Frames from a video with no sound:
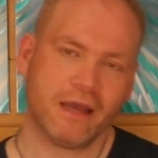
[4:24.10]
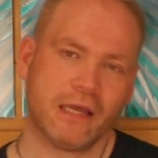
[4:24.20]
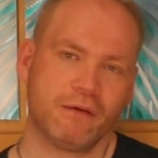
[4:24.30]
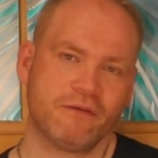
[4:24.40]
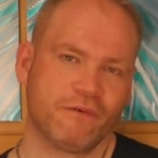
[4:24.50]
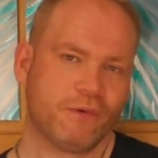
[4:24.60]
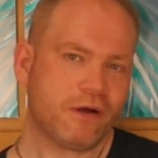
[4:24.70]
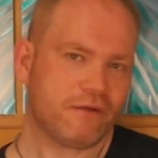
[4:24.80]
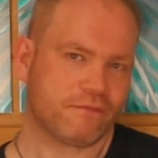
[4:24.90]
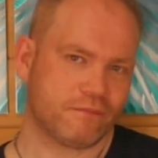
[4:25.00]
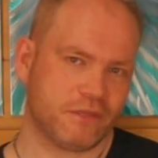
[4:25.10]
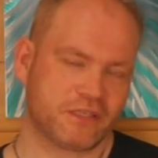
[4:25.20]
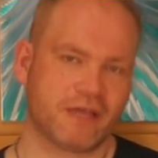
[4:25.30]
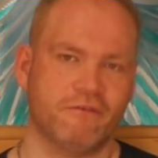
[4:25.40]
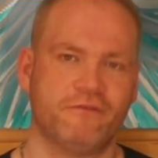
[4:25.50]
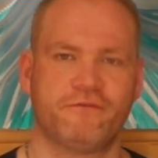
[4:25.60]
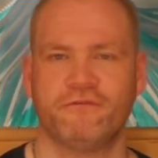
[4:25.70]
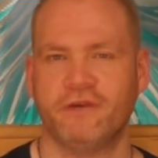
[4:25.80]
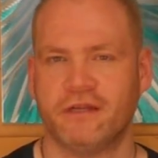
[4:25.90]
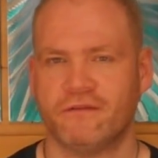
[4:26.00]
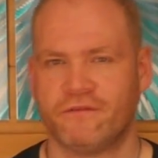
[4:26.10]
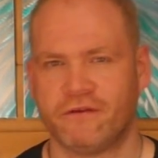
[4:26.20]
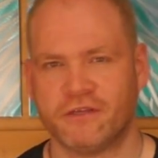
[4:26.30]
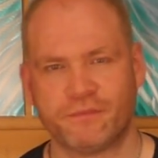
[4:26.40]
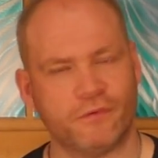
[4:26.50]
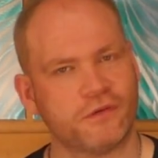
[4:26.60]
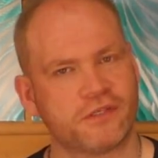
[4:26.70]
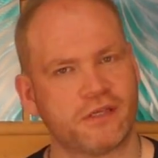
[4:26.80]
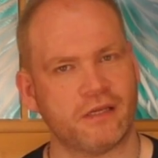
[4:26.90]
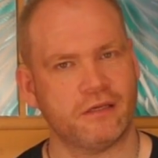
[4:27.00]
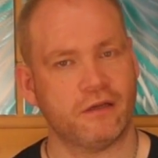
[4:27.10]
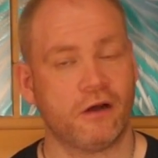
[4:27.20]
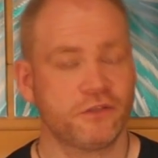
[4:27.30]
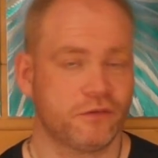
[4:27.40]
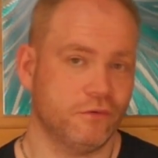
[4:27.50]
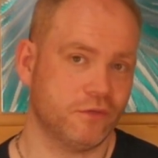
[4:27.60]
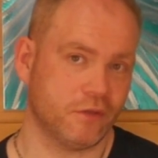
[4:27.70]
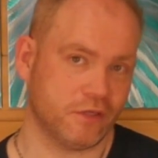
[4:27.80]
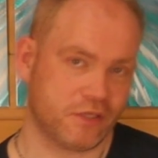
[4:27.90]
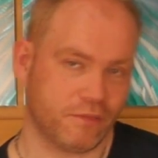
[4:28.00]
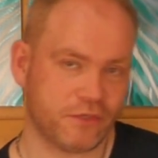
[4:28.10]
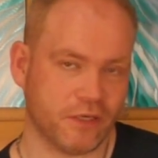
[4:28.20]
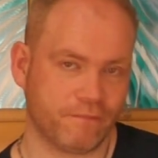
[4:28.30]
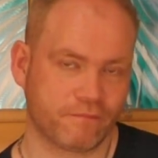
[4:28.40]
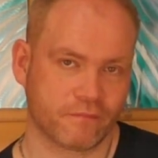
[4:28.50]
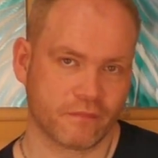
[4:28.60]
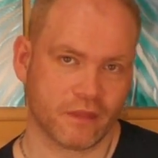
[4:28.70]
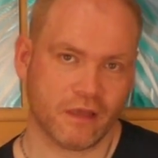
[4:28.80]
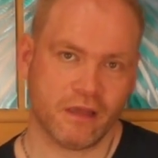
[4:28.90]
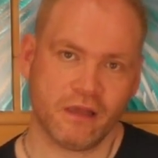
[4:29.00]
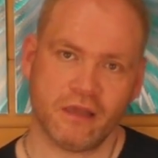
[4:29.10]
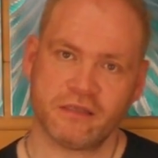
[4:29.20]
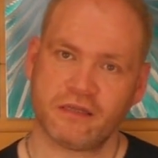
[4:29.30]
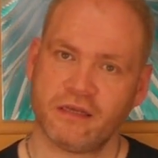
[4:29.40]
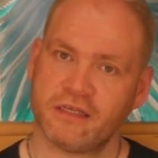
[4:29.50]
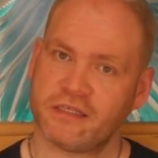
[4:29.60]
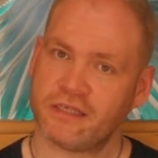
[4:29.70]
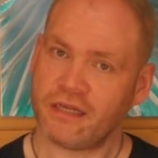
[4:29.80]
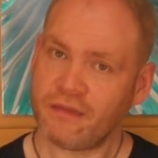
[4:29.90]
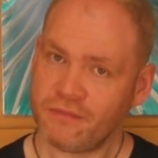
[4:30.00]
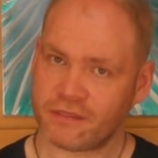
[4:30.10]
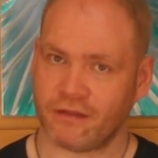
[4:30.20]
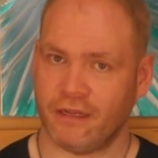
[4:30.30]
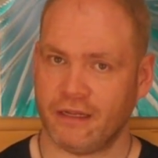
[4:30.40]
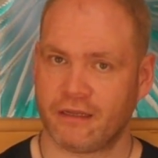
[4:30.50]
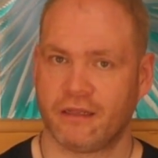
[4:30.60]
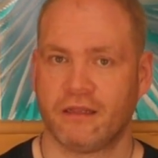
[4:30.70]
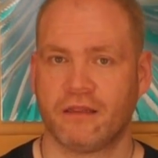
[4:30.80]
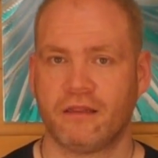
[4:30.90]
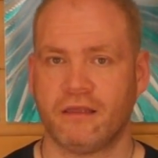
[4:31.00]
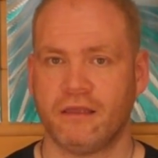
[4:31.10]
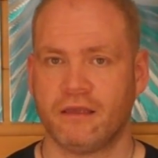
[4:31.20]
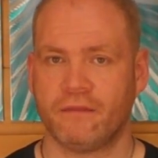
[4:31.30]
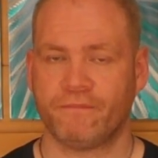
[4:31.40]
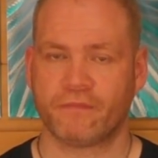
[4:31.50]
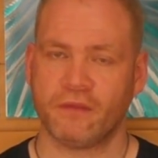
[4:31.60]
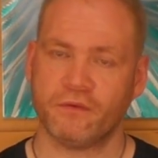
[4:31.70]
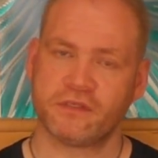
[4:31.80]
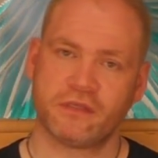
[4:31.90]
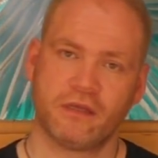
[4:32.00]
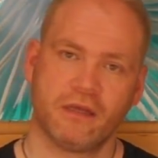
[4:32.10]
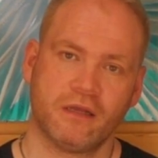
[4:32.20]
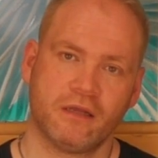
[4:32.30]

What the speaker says: However, what I've discovered through reading the various books and articles on the subject is that it seems like it was the